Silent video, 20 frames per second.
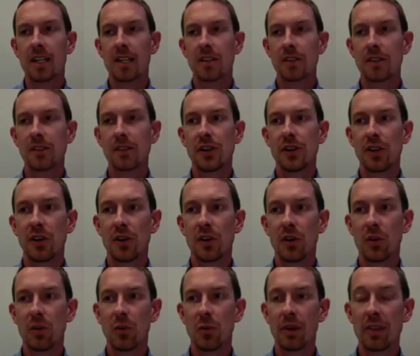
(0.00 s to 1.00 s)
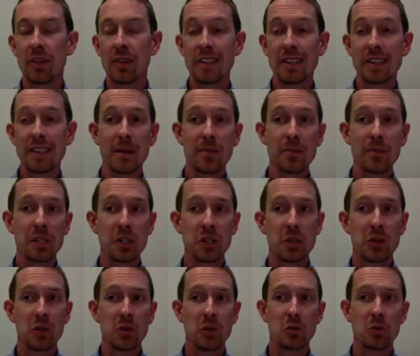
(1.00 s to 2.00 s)
So when this comes
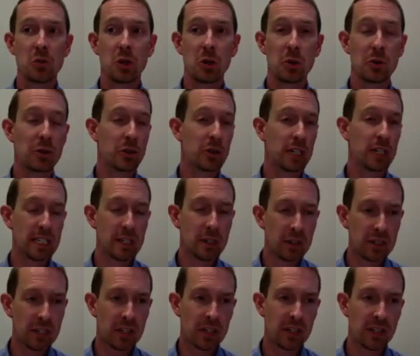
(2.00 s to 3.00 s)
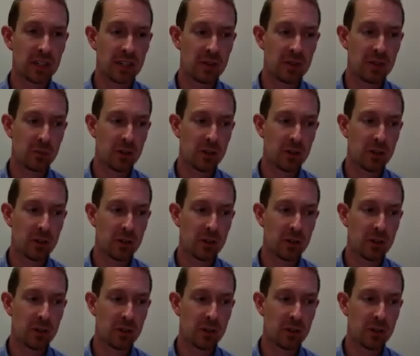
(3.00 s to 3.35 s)
to older adulthood,